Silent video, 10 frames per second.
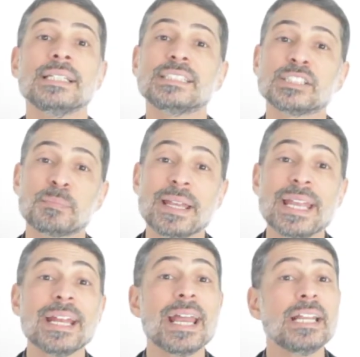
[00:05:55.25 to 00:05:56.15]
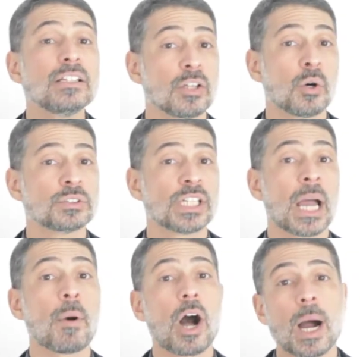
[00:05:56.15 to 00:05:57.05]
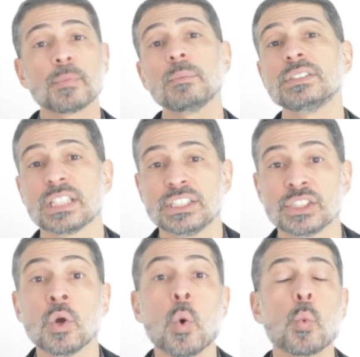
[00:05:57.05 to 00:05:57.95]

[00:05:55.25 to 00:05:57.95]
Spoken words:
Speed and load time optimization